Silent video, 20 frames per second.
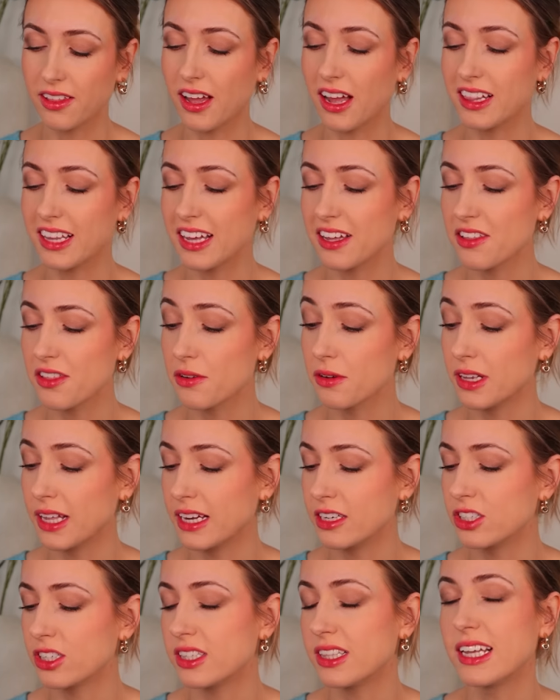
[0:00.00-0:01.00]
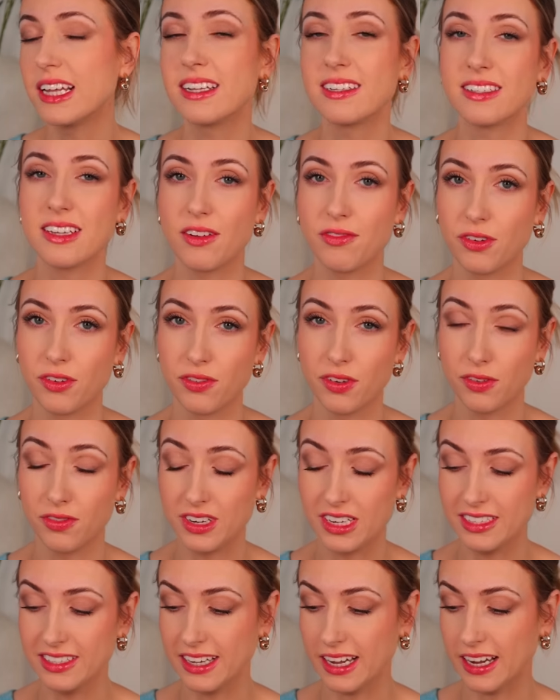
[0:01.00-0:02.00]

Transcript: I like how they were like, just let it set for 15